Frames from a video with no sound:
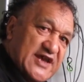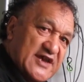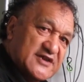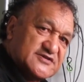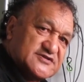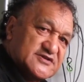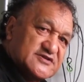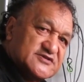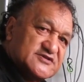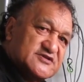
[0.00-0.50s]

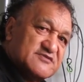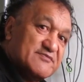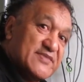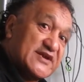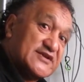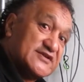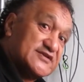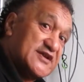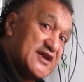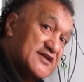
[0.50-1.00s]
cases
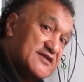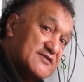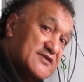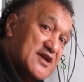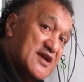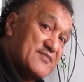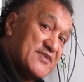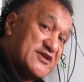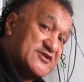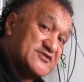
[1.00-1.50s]
better than
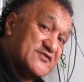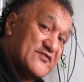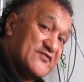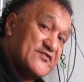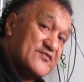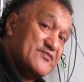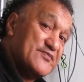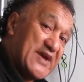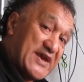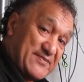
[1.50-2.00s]
a piece of
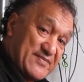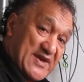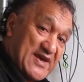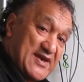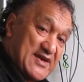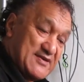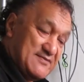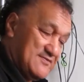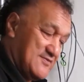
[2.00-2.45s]
paper.